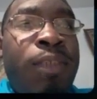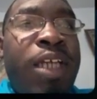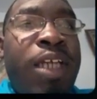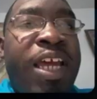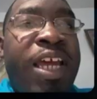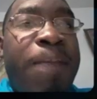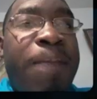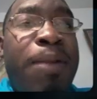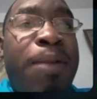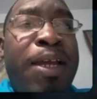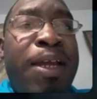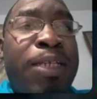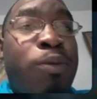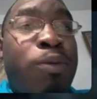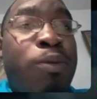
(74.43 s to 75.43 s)
And
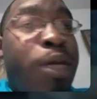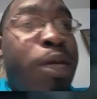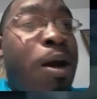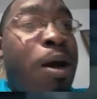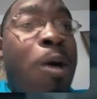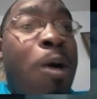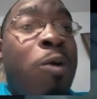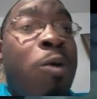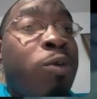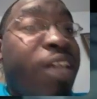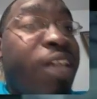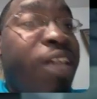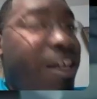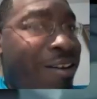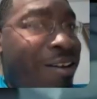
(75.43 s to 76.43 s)
place we
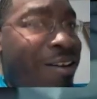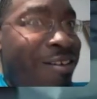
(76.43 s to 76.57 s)
hold dear.